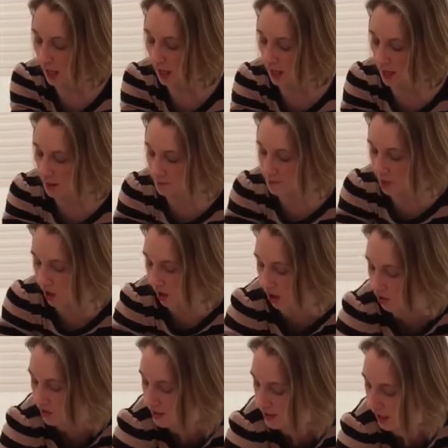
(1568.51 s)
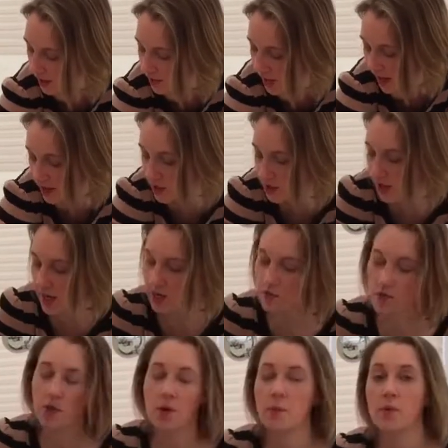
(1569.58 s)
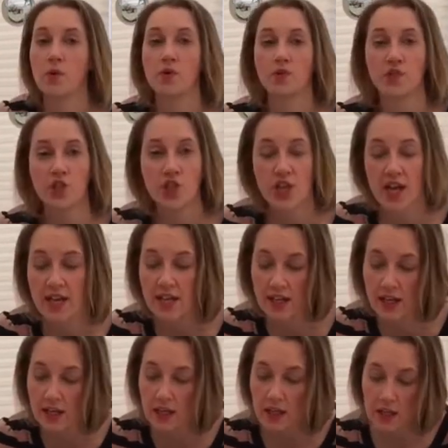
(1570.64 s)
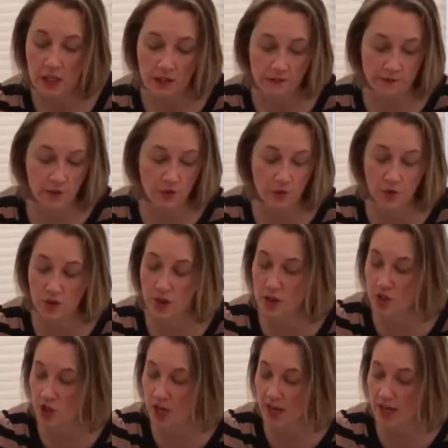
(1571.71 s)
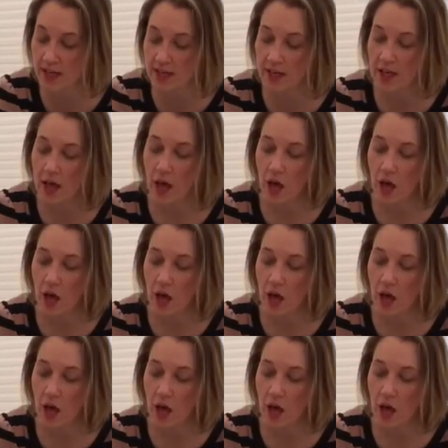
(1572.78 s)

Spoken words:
Alongside that, you get your all-important shaker for your shake.